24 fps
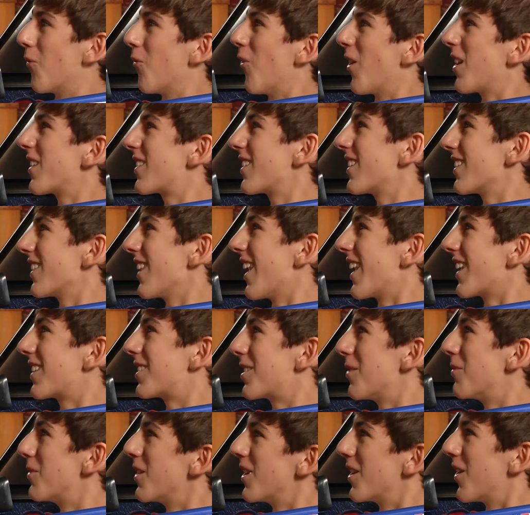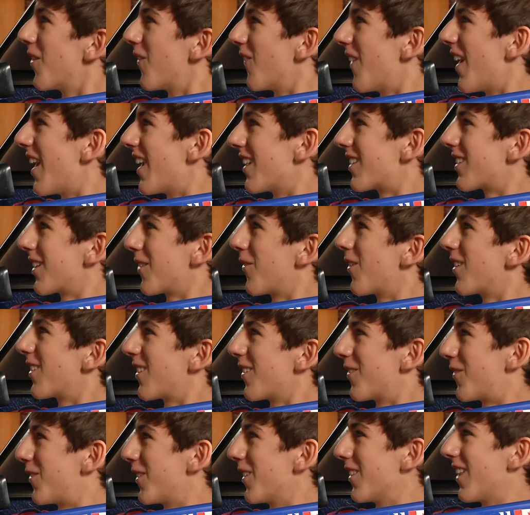What is it like to be in a race? Like, what does
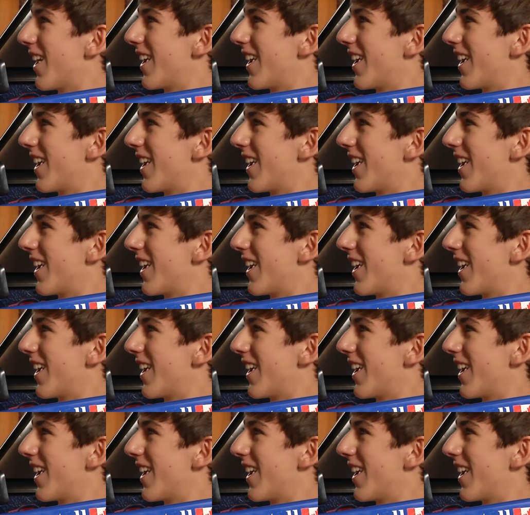it feel